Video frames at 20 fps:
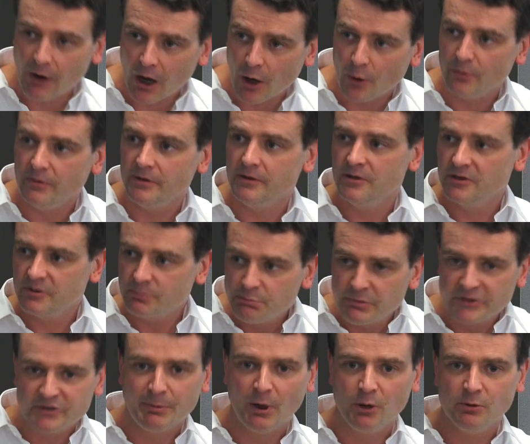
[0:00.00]
own
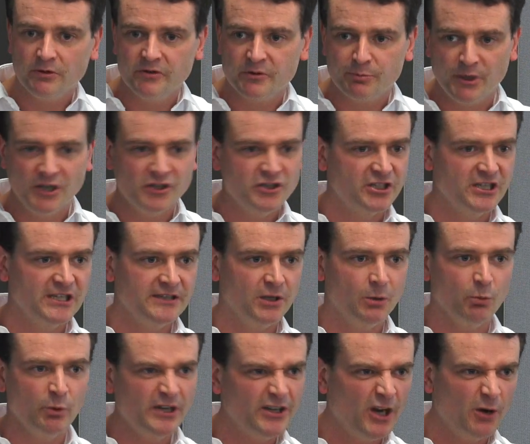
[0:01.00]
bespoke spreadsheet
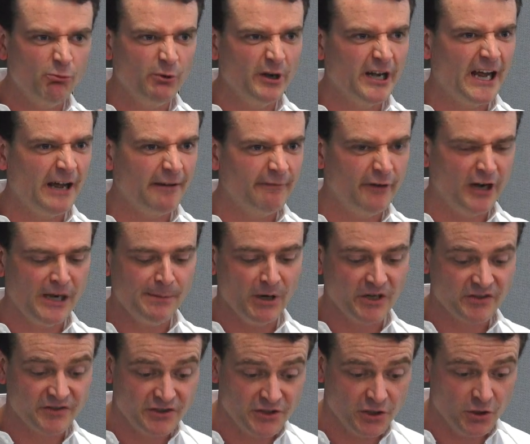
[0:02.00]
that we don't really have very
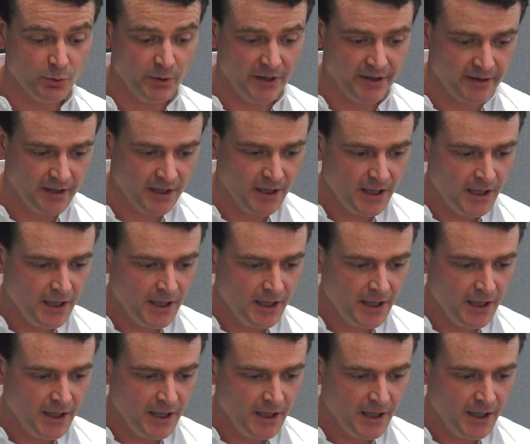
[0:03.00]
much to do with.